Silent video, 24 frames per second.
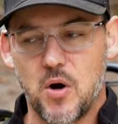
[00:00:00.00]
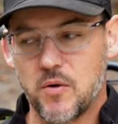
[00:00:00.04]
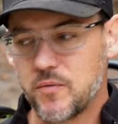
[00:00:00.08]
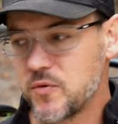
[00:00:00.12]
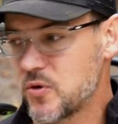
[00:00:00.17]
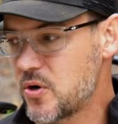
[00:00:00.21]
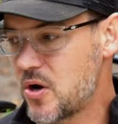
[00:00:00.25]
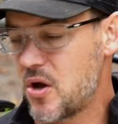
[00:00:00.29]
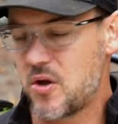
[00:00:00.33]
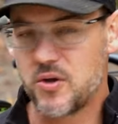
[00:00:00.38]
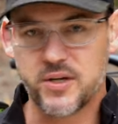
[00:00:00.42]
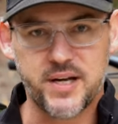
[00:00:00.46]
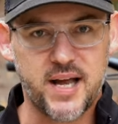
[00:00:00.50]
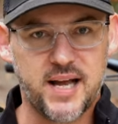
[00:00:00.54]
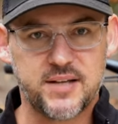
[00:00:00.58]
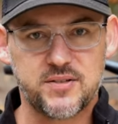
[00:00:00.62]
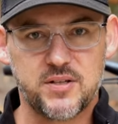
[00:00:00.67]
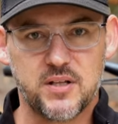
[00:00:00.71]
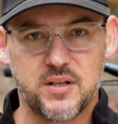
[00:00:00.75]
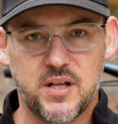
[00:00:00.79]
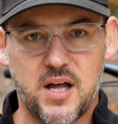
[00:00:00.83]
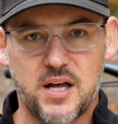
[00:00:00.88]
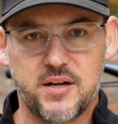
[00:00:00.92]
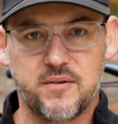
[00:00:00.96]
Overall, it has
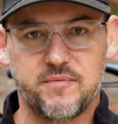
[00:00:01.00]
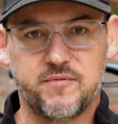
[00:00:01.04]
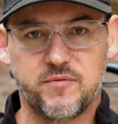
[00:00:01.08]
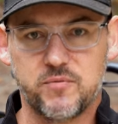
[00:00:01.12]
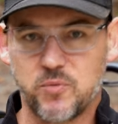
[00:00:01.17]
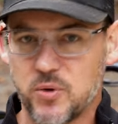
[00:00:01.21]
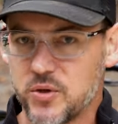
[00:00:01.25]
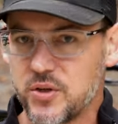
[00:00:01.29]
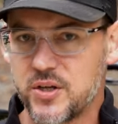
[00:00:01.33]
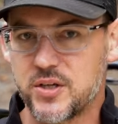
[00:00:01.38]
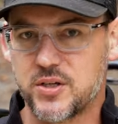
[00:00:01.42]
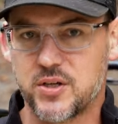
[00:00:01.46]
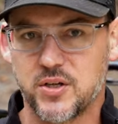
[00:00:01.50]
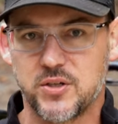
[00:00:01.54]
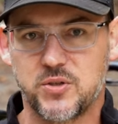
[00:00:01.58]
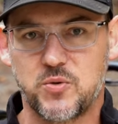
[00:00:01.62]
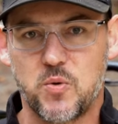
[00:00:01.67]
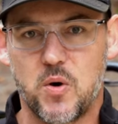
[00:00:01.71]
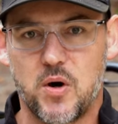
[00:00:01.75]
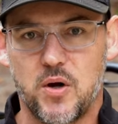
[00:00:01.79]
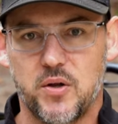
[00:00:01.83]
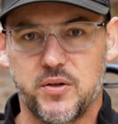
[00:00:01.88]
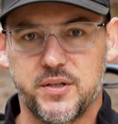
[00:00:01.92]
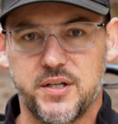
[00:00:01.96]
a lot of really good
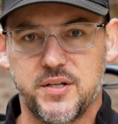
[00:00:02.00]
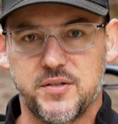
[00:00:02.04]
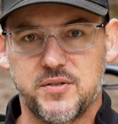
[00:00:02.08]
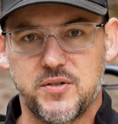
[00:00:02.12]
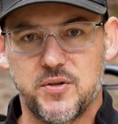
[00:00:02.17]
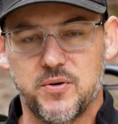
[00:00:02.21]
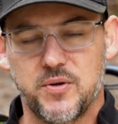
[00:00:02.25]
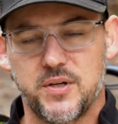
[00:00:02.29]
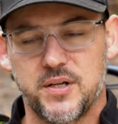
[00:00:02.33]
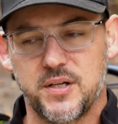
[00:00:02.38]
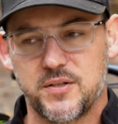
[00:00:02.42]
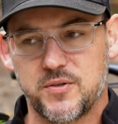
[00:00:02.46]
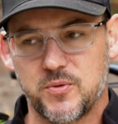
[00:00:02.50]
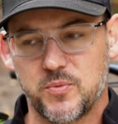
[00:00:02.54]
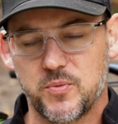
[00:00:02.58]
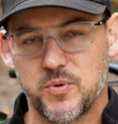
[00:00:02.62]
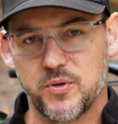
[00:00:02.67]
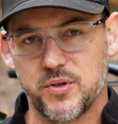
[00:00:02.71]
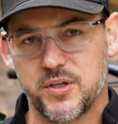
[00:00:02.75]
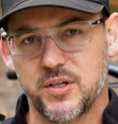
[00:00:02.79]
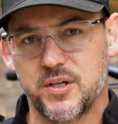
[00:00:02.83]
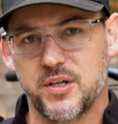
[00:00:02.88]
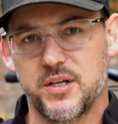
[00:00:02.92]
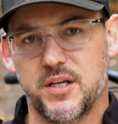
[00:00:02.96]
qualities to it. It's a
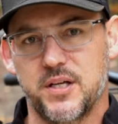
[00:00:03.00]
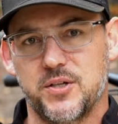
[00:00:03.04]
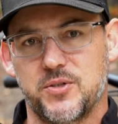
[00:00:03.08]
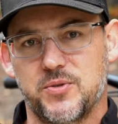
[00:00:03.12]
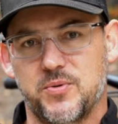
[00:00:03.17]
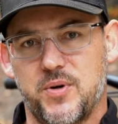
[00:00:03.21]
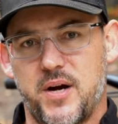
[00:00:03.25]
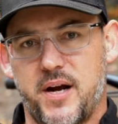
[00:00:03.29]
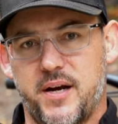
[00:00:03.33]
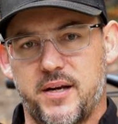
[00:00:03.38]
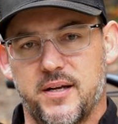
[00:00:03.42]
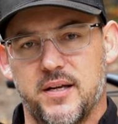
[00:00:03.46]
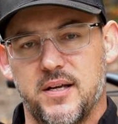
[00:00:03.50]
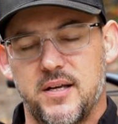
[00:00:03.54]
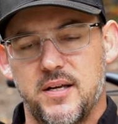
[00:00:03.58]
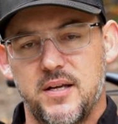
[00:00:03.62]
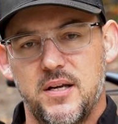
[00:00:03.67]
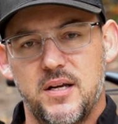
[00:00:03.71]
really good hitch rack.